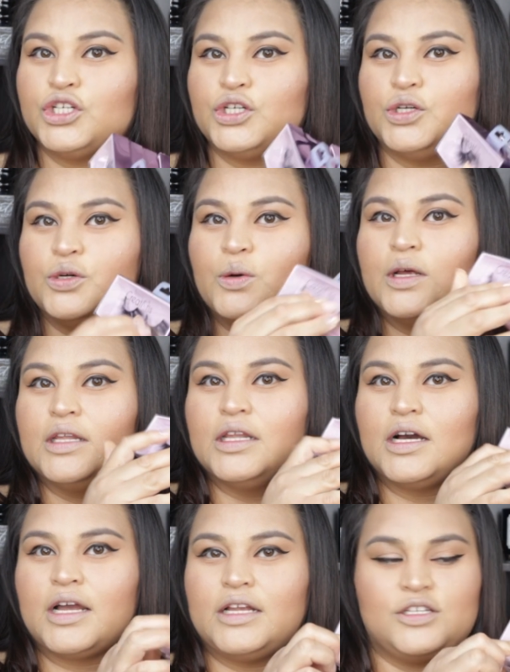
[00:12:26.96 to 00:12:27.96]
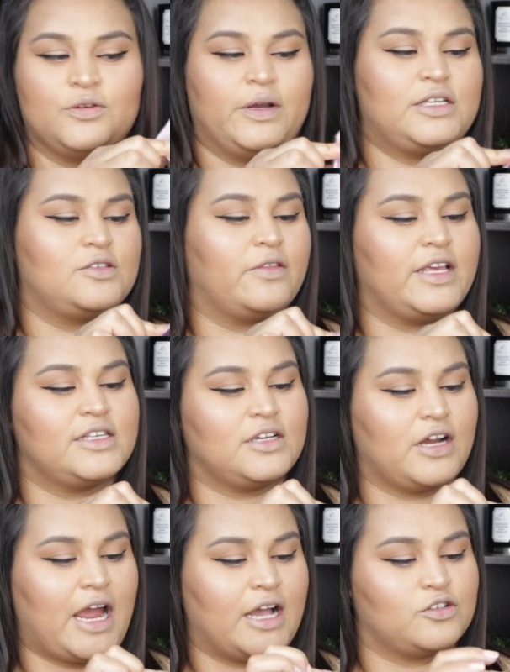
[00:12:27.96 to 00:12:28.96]
to look into it. So these
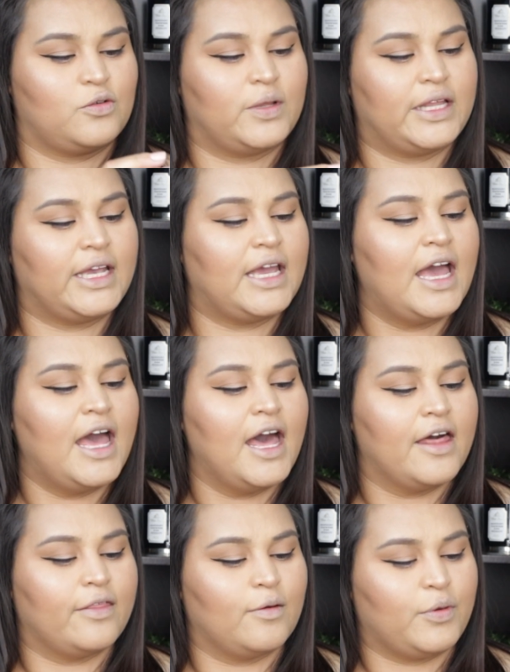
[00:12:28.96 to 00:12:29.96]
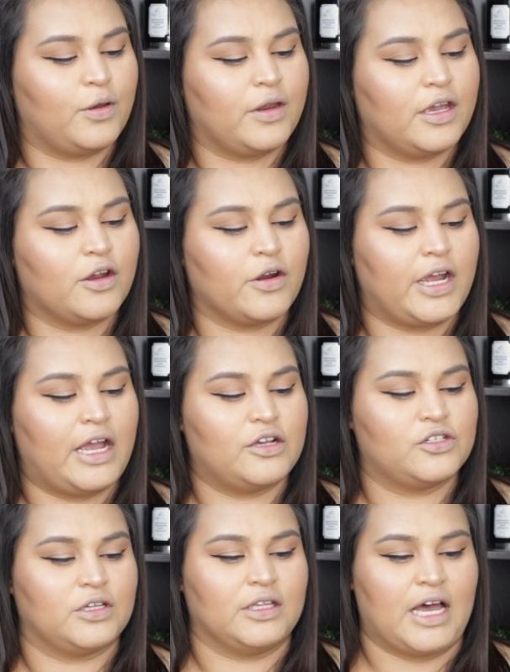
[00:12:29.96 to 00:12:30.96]
are actually the Beauty
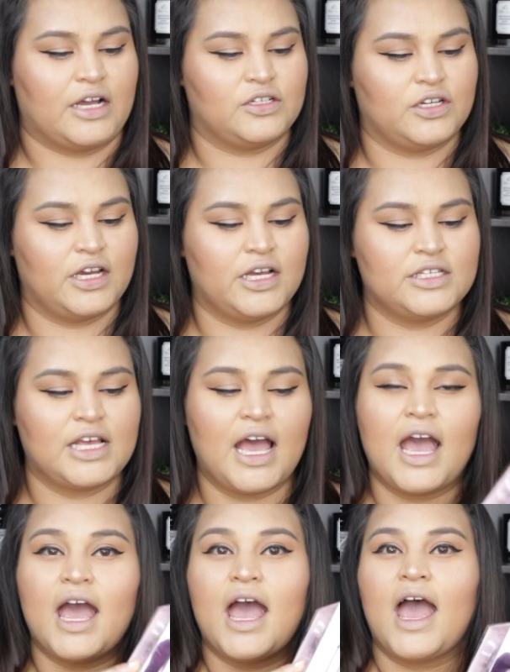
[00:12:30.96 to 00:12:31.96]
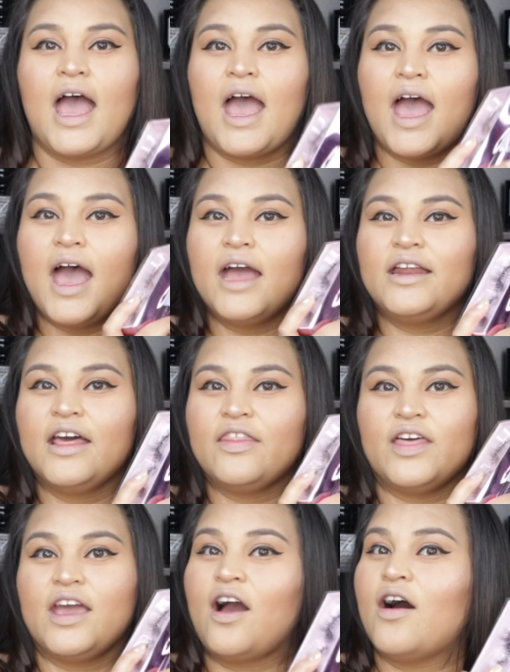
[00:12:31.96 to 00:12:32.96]
Creation lashes, and
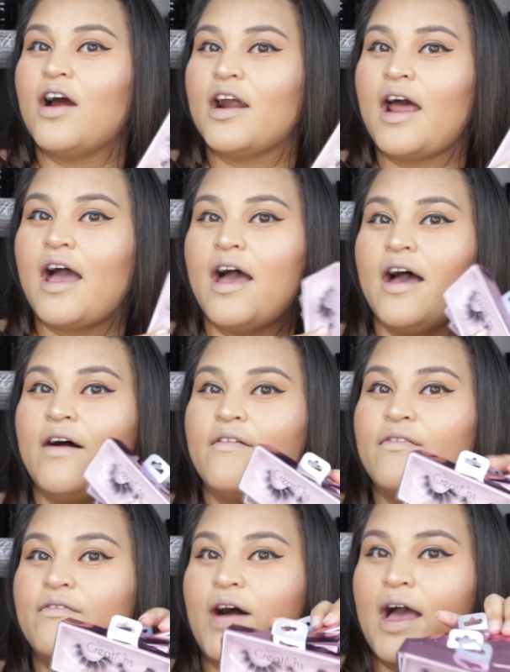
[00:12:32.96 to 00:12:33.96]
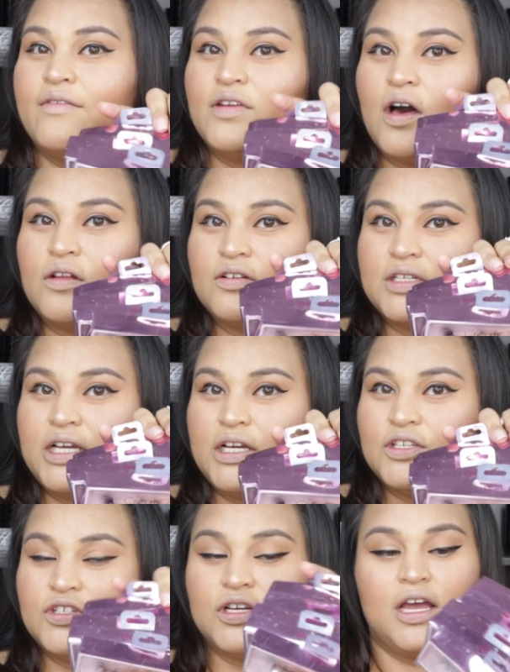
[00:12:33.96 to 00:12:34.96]
they are $5
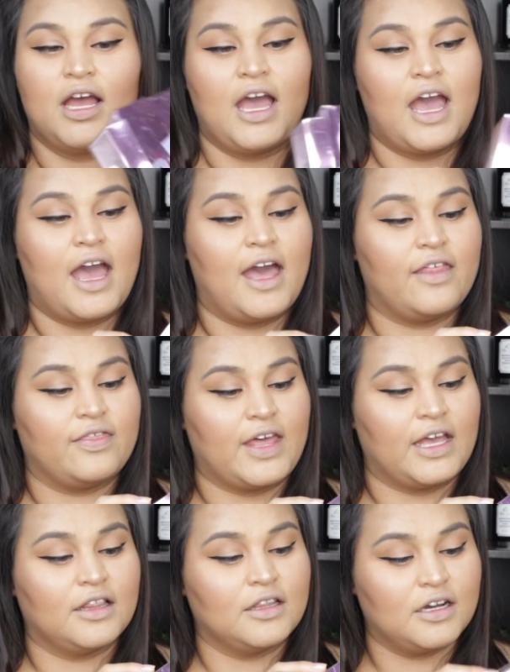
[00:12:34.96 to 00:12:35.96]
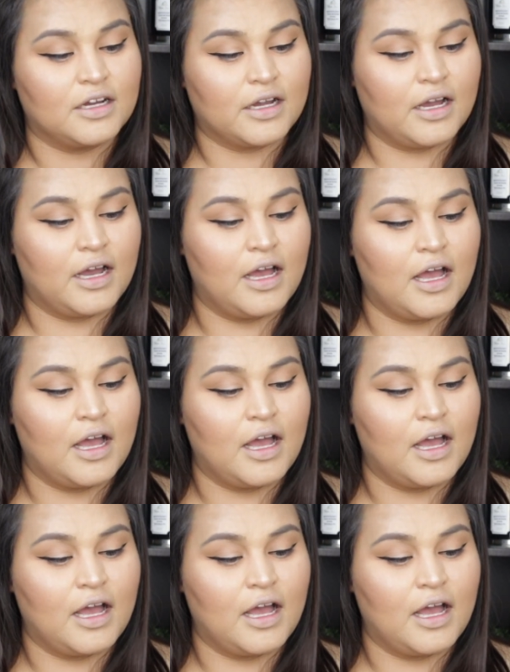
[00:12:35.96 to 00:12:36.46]
each, and they look